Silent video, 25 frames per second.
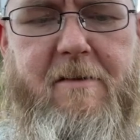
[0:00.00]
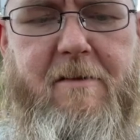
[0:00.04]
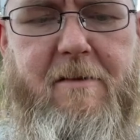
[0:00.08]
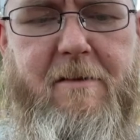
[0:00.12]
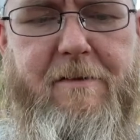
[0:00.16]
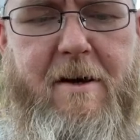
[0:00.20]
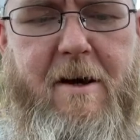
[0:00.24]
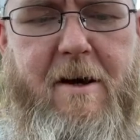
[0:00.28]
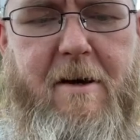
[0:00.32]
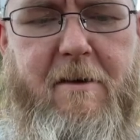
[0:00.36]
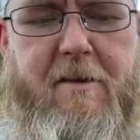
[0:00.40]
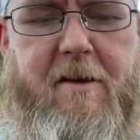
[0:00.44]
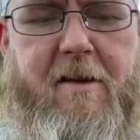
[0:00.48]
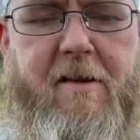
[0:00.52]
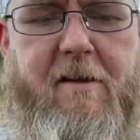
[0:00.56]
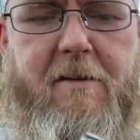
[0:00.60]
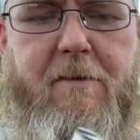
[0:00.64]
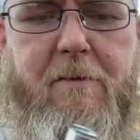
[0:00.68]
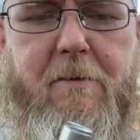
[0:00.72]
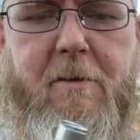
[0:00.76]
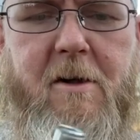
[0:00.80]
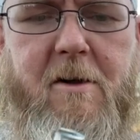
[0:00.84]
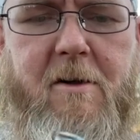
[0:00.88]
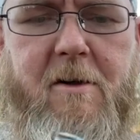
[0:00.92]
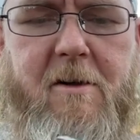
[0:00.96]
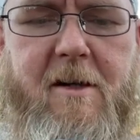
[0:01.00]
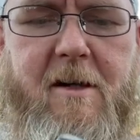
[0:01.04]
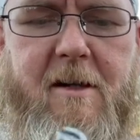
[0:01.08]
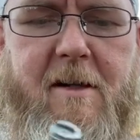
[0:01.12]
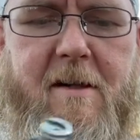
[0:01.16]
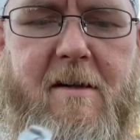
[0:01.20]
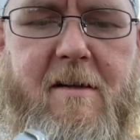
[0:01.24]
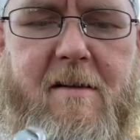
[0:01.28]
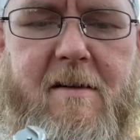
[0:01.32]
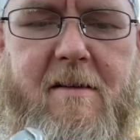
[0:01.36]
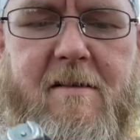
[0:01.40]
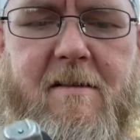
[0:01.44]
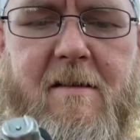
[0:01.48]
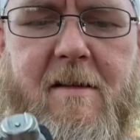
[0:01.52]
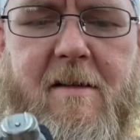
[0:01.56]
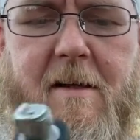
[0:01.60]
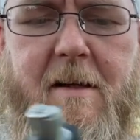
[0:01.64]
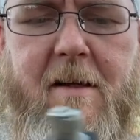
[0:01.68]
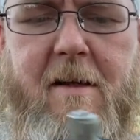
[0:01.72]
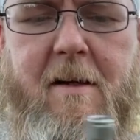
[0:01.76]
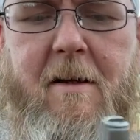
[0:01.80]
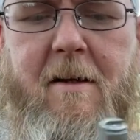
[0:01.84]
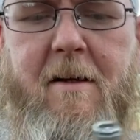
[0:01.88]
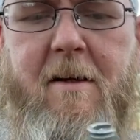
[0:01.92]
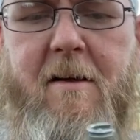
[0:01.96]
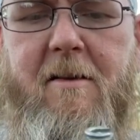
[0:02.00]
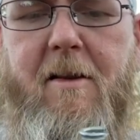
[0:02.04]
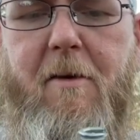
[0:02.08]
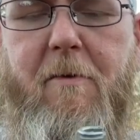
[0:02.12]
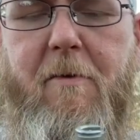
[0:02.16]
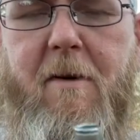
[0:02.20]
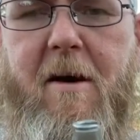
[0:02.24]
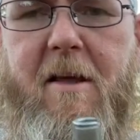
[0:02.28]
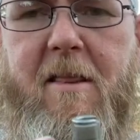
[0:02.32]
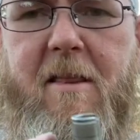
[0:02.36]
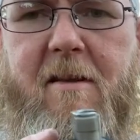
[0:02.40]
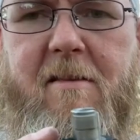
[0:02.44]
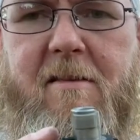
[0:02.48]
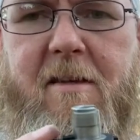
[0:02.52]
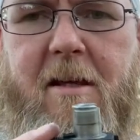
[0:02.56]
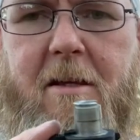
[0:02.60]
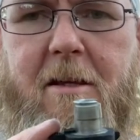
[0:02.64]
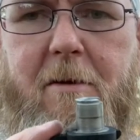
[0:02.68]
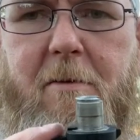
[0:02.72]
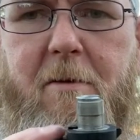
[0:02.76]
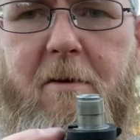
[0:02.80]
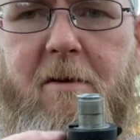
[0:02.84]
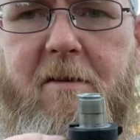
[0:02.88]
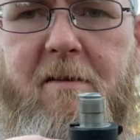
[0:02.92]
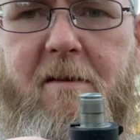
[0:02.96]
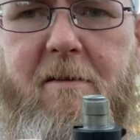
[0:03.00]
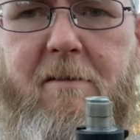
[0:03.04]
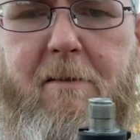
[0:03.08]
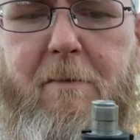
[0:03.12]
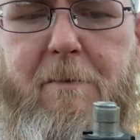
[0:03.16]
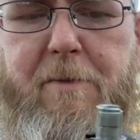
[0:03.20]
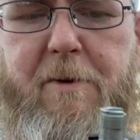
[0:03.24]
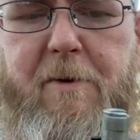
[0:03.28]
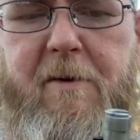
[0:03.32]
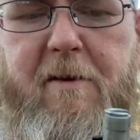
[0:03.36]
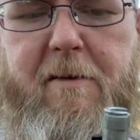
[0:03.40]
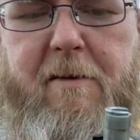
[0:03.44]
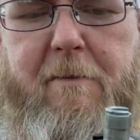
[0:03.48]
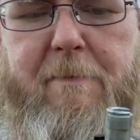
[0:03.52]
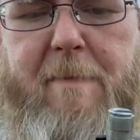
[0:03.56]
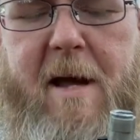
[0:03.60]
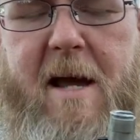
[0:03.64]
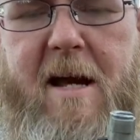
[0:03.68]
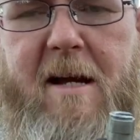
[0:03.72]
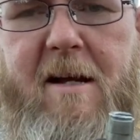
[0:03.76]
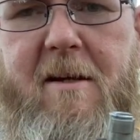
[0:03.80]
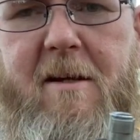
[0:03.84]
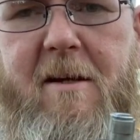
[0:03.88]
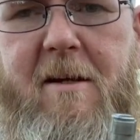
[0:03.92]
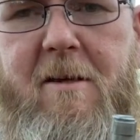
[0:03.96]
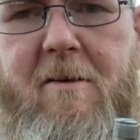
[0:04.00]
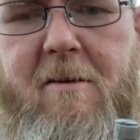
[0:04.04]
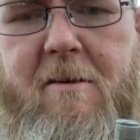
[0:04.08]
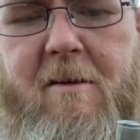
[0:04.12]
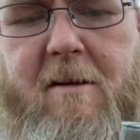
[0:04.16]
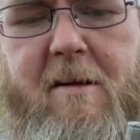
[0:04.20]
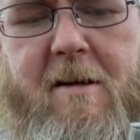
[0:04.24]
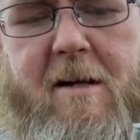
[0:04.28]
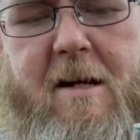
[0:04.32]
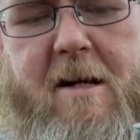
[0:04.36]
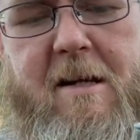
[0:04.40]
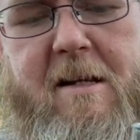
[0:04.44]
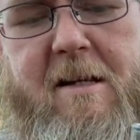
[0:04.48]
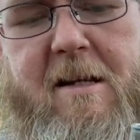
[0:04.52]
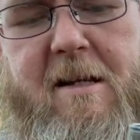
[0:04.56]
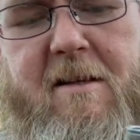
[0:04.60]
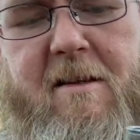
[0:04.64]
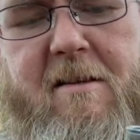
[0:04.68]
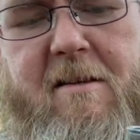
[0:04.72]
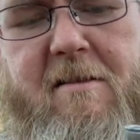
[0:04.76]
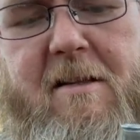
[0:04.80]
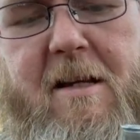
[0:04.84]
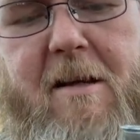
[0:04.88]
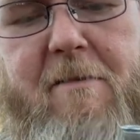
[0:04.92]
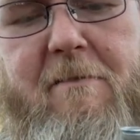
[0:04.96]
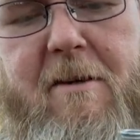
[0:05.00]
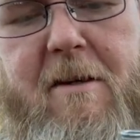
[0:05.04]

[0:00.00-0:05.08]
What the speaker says: of how things work, is the way the safety works is you pull this back, and you can kind of get the safety